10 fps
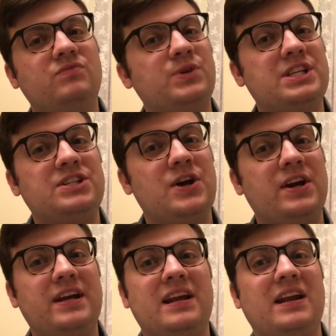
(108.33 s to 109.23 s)
was at
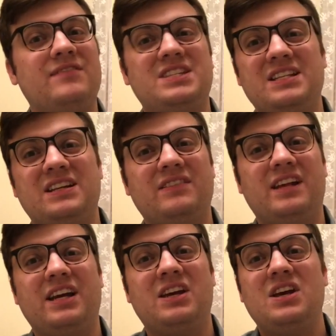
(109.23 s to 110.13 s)
Target and I've seen it
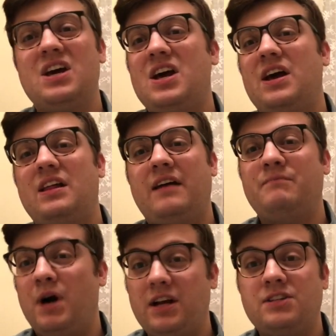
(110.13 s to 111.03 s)
like I
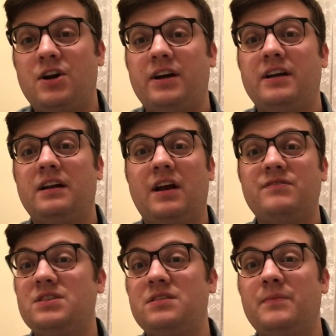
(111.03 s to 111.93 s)
bought at Target and I've
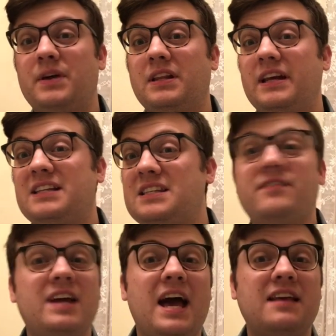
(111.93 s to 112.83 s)
seen them at like
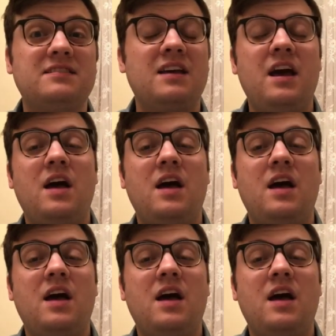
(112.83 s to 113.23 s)
CVS,